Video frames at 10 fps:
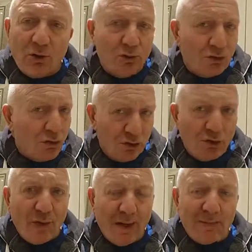not just a
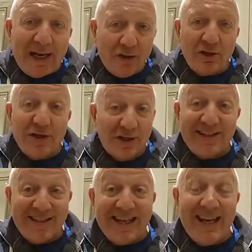script, actually
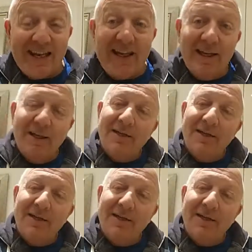sincerely